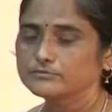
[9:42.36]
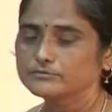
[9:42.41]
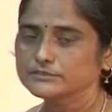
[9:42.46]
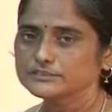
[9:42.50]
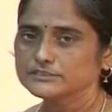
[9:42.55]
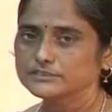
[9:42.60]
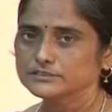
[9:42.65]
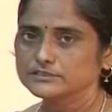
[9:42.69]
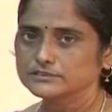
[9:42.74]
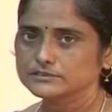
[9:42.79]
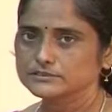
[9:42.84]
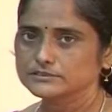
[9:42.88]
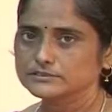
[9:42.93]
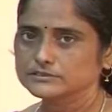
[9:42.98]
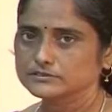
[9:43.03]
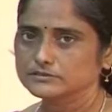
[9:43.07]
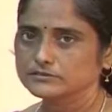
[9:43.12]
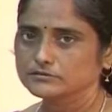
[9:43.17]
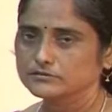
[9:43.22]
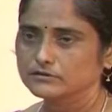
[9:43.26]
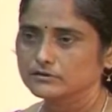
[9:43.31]

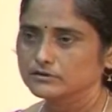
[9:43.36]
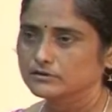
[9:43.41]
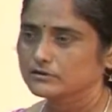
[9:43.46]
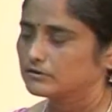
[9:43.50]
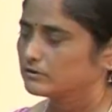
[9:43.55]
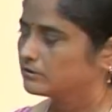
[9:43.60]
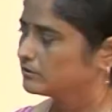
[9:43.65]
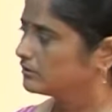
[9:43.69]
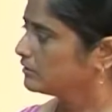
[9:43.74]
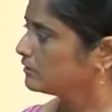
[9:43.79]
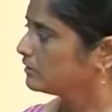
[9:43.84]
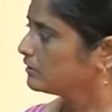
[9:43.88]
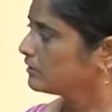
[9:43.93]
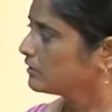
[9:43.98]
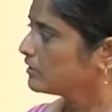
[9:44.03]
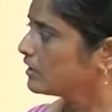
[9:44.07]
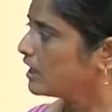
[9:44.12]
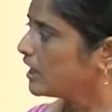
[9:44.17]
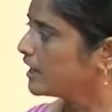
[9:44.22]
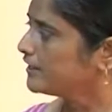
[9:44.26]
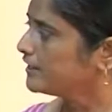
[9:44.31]
muscles.
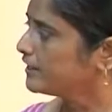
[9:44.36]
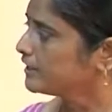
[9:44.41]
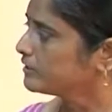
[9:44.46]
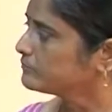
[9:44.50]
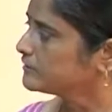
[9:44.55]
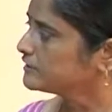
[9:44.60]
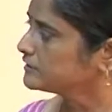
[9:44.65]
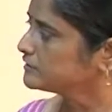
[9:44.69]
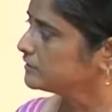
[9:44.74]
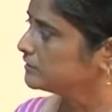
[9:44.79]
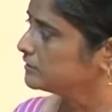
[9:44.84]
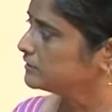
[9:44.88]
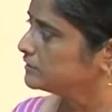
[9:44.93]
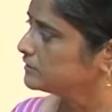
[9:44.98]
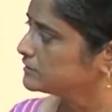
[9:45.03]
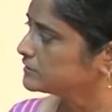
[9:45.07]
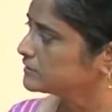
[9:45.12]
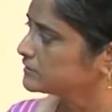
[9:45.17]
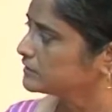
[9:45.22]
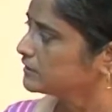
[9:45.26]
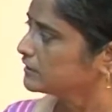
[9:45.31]
Cardiac
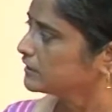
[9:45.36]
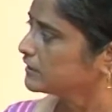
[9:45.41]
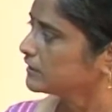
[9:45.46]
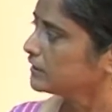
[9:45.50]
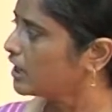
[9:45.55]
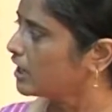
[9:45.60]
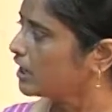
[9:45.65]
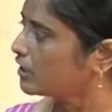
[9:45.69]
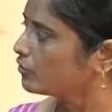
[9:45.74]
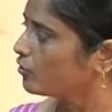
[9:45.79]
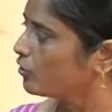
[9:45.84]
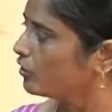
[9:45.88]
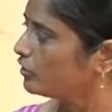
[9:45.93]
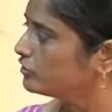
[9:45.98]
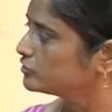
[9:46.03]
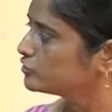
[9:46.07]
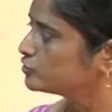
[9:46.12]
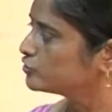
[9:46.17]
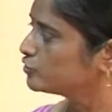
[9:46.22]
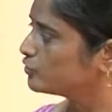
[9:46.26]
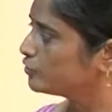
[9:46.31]
muscles are
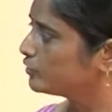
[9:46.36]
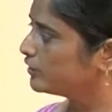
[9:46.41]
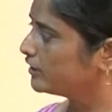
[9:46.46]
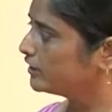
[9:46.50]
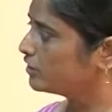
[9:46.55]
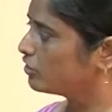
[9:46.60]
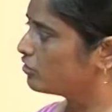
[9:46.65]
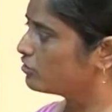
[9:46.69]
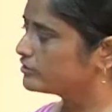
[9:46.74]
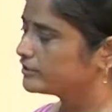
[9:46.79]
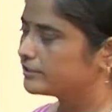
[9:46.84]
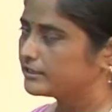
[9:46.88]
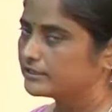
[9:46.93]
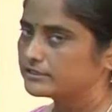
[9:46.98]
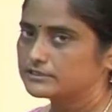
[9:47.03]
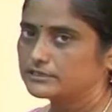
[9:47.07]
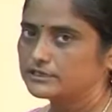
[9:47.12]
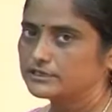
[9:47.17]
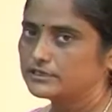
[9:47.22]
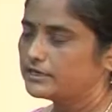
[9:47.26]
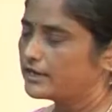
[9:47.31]
also
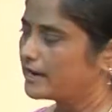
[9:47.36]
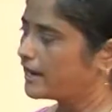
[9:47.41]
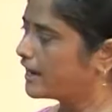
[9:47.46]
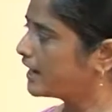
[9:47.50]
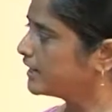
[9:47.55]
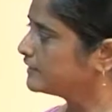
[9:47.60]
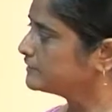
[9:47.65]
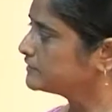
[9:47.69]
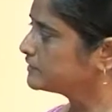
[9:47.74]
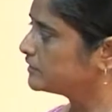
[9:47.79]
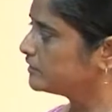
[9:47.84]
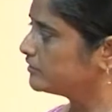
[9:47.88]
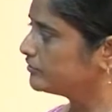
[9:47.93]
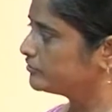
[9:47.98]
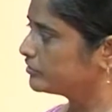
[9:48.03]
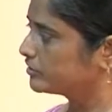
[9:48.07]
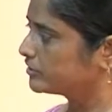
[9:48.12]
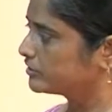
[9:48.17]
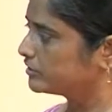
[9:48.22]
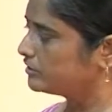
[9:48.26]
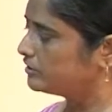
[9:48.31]
elongated and
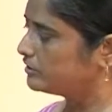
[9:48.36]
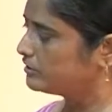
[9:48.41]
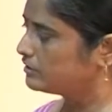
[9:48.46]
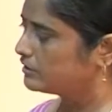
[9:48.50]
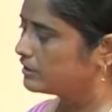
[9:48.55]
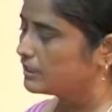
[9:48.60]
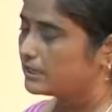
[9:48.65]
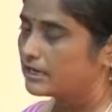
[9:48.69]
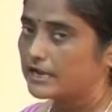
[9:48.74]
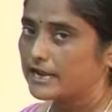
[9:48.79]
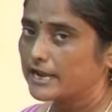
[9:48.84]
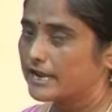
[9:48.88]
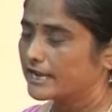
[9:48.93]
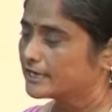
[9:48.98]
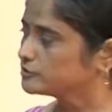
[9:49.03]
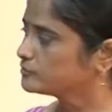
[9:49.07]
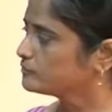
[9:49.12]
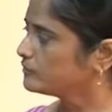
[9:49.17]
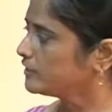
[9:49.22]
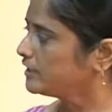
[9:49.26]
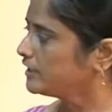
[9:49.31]
cylindrical
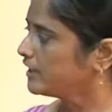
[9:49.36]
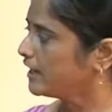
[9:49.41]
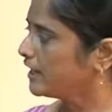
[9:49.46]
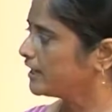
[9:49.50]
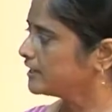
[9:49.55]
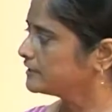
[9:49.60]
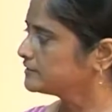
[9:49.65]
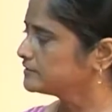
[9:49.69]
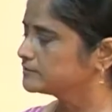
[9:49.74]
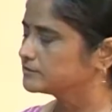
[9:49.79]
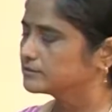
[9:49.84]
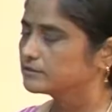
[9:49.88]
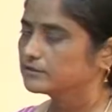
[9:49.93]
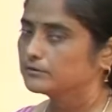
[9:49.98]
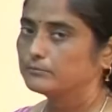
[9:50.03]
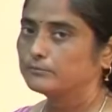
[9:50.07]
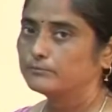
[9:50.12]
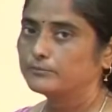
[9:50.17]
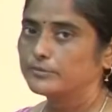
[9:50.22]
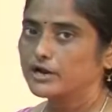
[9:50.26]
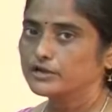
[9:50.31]
as well as
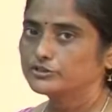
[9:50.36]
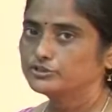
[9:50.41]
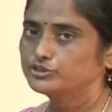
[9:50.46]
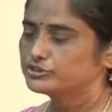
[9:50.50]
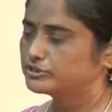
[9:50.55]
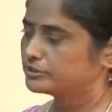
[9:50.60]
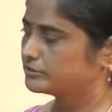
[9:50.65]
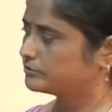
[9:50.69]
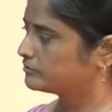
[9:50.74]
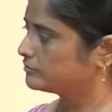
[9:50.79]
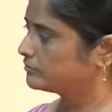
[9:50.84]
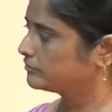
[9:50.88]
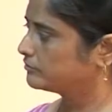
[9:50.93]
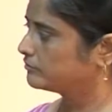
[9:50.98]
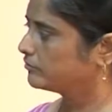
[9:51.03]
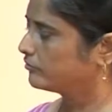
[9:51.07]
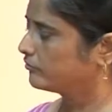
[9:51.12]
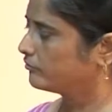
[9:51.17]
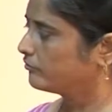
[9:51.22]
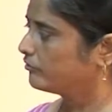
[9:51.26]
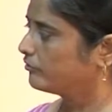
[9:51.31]
branched.
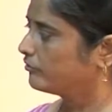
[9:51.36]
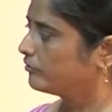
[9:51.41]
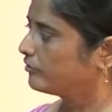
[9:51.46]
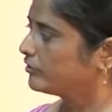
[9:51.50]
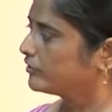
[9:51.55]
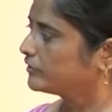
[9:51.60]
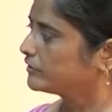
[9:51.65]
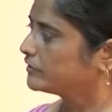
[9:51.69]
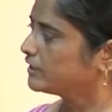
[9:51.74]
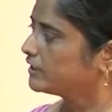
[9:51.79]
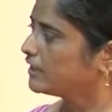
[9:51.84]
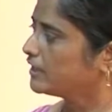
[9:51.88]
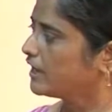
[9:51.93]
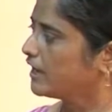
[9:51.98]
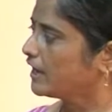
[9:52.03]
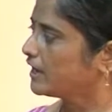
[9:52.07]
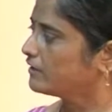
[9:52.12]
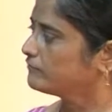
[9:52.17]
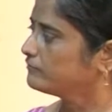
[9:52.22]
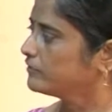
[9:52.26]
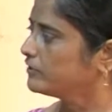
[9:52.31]
They
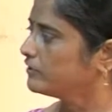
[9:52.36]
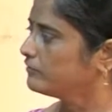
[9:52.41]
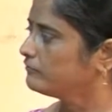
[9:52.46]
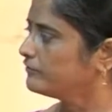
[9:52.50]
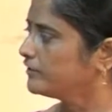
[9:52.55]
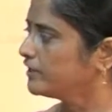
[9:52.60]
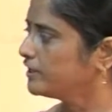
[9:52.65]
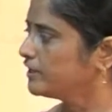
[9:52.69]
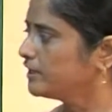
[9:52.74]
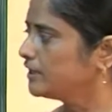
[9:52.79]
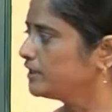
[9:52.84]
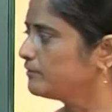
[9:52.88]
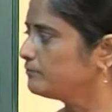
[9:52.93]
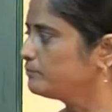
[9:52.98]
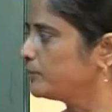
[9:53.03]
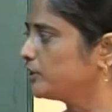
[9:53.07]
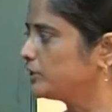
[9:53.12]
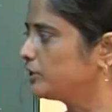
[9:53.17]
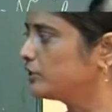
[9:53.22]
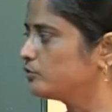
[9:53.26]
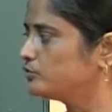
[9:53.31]
have a very
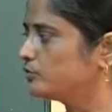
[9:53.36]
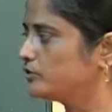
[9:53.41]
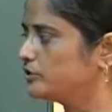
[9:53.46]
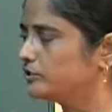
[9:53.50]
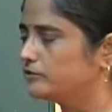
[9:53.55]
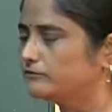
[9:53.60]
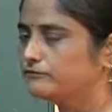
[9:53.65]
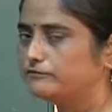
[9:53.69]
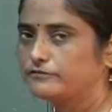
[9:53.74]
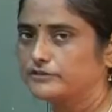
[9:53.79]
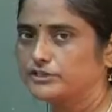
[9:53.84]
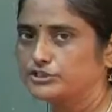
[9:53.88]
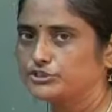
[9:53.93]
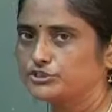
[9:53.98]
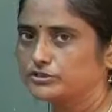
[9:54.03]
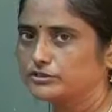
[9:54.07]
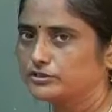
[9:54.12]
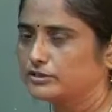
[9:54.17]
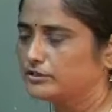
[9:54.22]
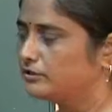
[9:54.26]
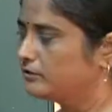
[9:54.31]
peculiar
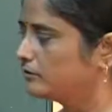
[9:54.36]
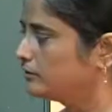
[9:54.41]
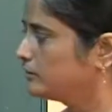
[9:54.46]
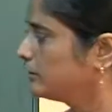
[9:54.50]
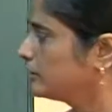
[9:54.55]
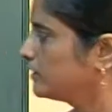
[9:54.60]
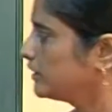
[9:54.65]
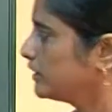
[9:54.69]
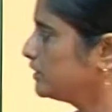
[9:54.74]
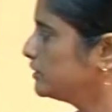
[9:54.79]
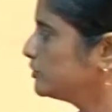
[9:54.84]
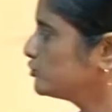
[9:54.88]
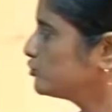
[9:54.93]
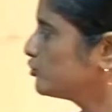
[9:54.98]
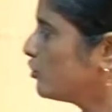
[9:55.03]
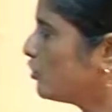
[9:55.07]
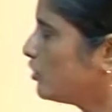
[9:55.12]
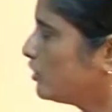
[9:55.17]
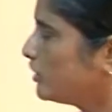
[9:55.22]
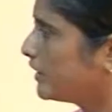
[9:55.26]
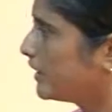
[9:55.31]
feature, it is
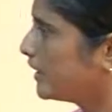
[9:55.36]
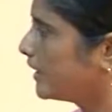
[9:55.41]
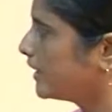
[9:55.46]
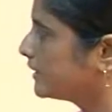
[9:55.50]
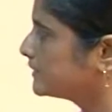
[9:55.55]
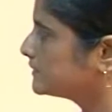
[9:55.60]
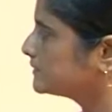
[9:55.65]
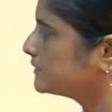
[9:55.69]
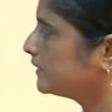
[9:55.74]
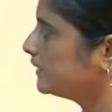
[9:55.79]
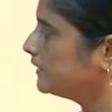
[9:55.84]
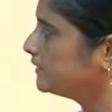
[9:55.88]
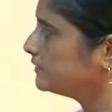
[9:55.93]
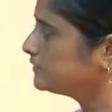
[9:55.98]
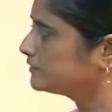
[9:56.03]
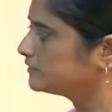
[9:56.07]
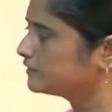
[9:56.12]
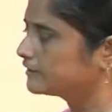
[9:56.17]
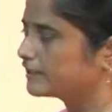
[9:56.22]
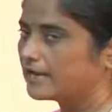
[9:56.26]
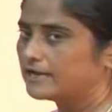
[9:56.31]
called as
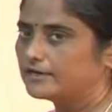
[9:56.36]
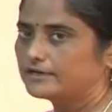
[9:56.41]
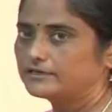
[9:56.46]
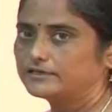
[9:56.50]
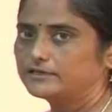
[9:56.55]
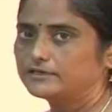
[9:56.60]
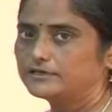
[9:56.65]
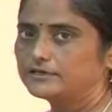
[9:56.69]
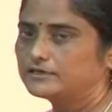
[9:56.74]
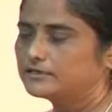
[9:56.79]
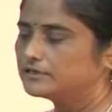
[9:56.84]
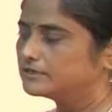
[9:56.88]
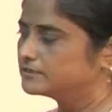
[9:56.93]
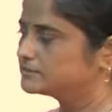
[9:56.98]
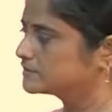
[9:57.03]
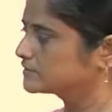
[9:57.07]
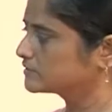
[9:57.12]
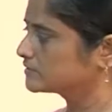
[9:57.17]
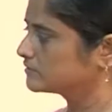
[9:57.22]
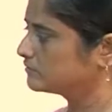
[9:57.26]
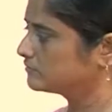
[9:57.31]
intercalated
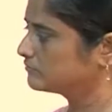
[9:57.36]
disc,